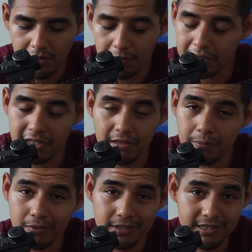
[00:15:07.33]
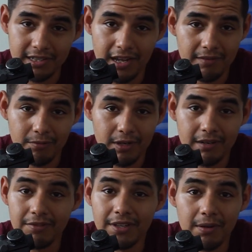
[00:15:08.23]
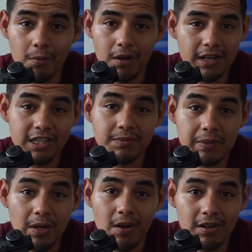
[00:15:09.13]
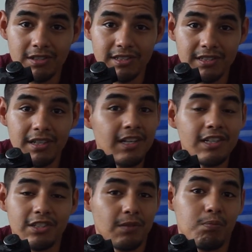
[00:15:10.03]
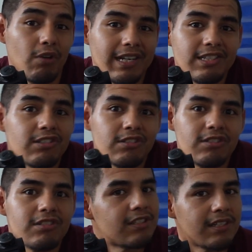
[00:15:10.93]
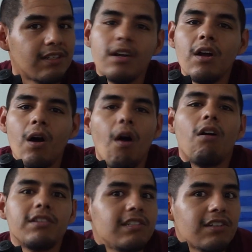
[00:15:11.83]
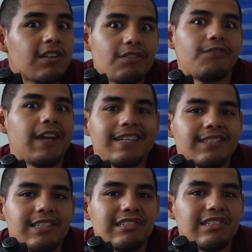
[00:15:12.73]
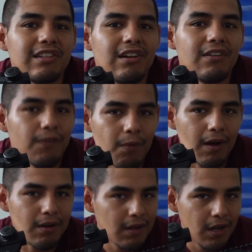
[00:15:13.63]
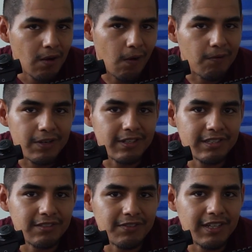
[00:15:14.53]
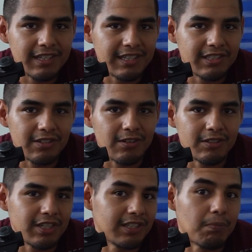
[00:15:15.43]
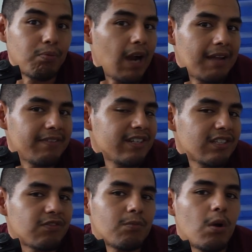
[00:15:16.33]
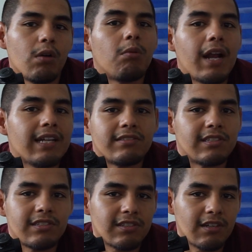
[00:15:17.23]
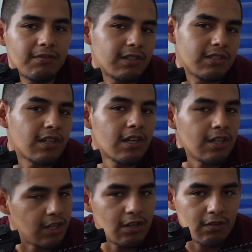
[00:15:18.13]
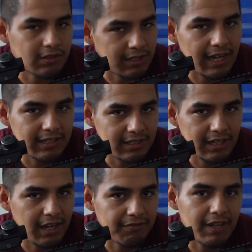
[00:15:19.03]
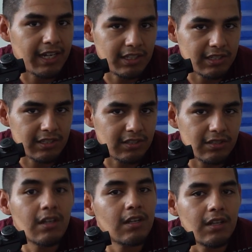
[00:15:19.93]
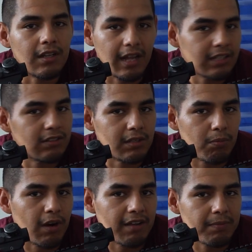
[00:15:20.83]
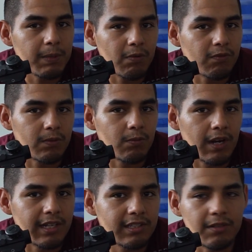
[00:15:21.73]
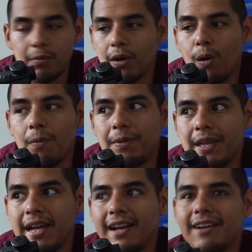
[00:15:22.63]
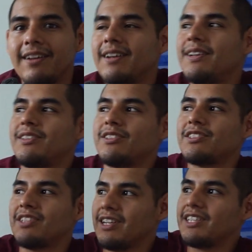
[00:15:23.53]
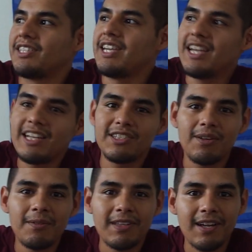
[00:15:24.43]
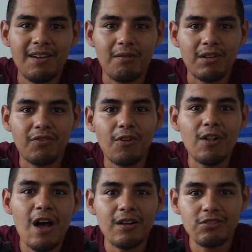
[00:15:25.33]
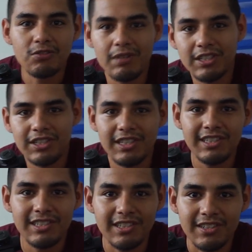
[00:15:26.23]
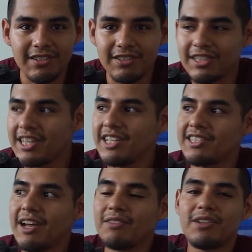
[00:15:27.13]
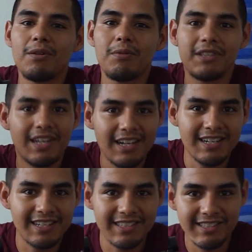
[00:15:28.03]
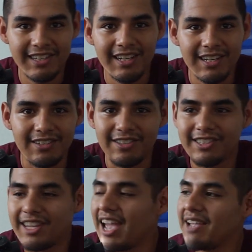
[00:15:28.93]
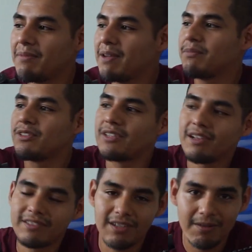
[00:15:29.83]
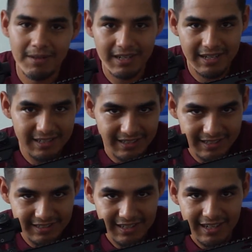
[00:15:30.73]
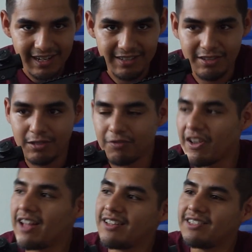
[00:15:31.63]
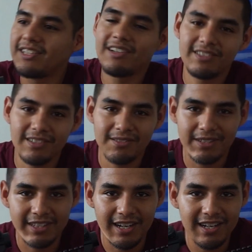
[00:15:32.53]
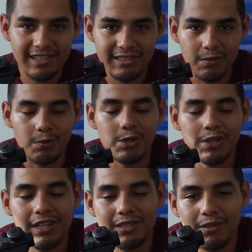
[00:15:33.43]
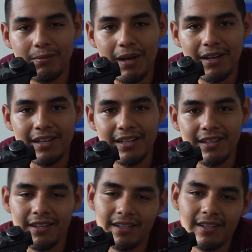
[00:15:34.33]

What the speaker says: But then the police have whatever they want, SBRs and suppressors and all these other fancy stuff, while over here civilians, they're depriving us from our rights and stuff, because you know those ATF agents like to deprive people from rights. But over there, there's kids over there with full auto switches, and there's kids out there with guns, there's gang members out there with guns, and there's felons out there with guns, and what do they do about it?